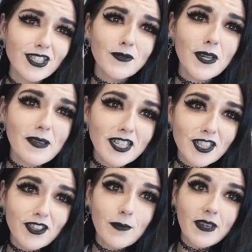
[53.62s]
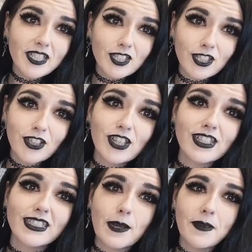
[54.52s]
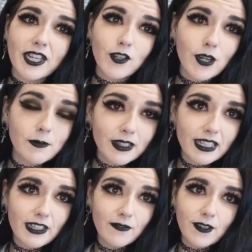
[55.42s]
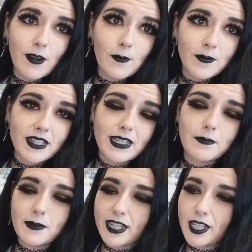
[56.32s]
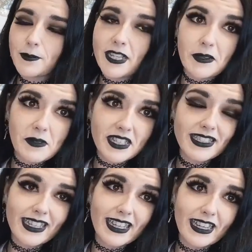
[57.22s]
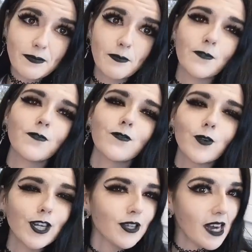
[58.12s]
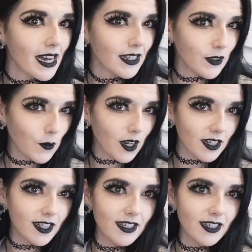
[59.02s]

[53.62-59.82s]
just want to make sure the mixture looks a bit crumbly from the butter being mixed in before you add in the water.